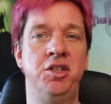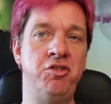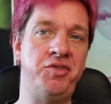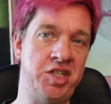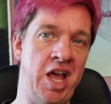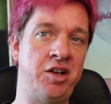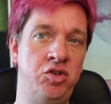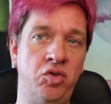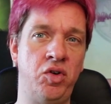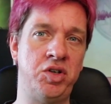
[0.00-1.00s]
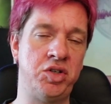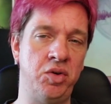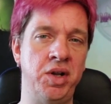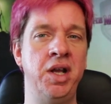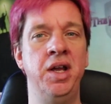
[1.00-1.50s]
So if you sack two creatures
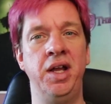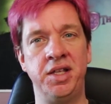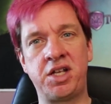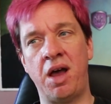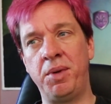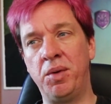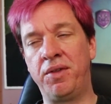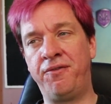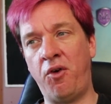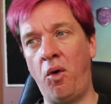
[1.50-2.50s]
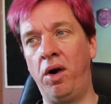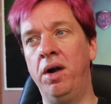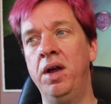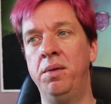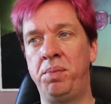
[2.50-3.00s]
to it, it's coming with
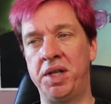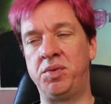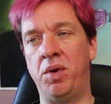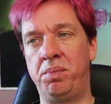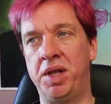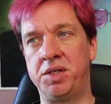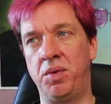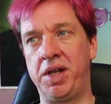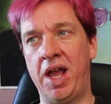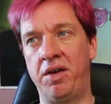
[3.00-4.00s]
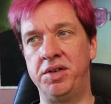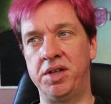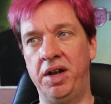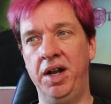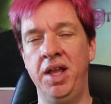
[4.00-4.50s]
four plus one plus one
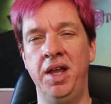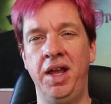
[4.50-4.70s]
counters on it.